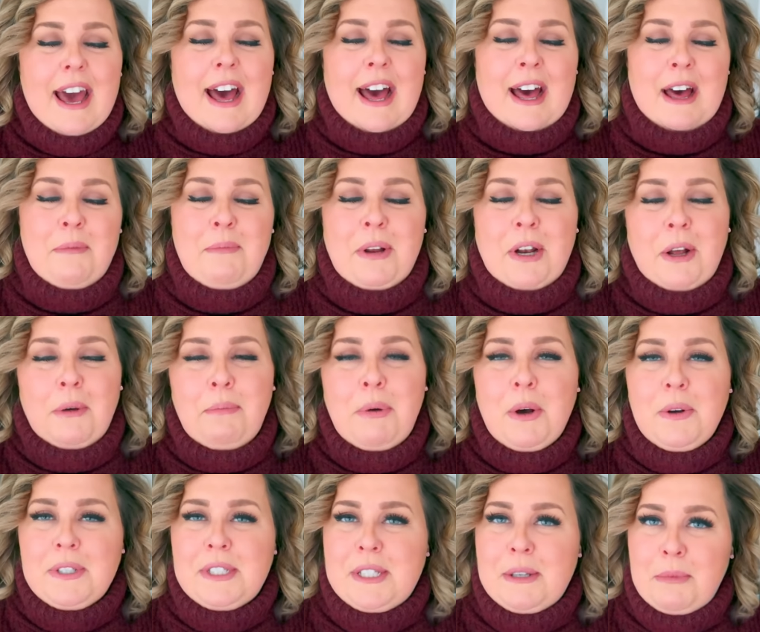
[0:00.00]
uh, but I'll
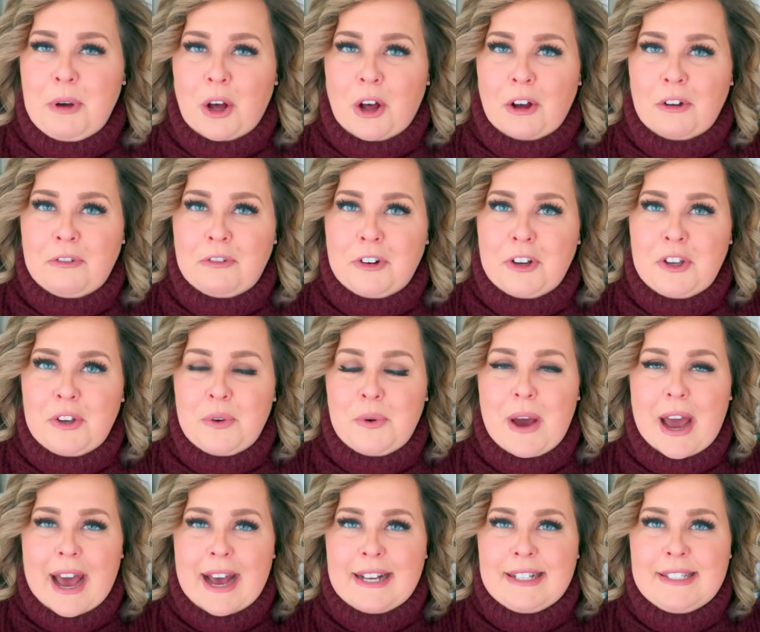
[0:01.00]
post them all for
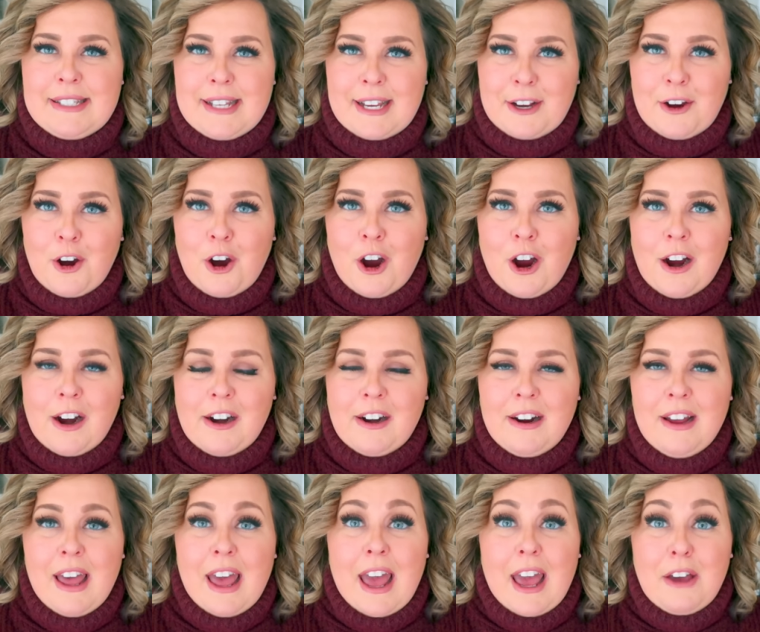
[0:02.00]
you as they
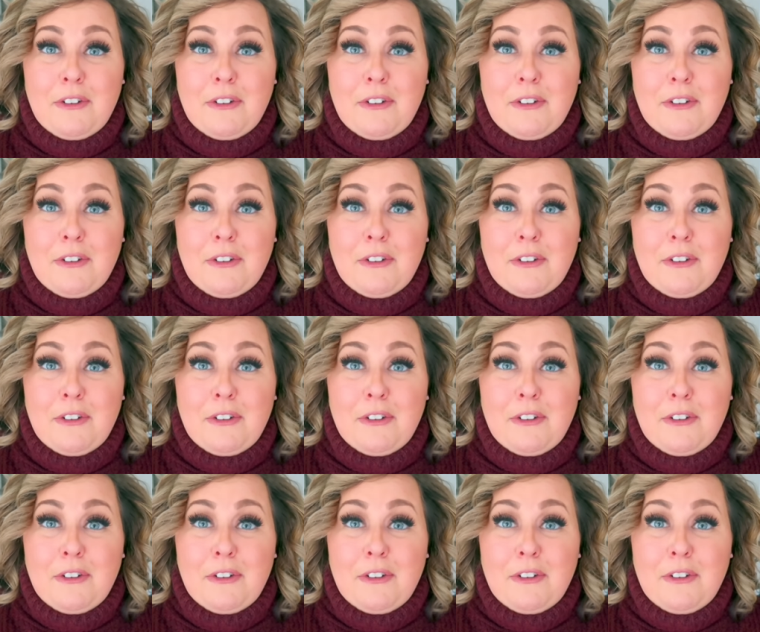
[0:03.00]
are.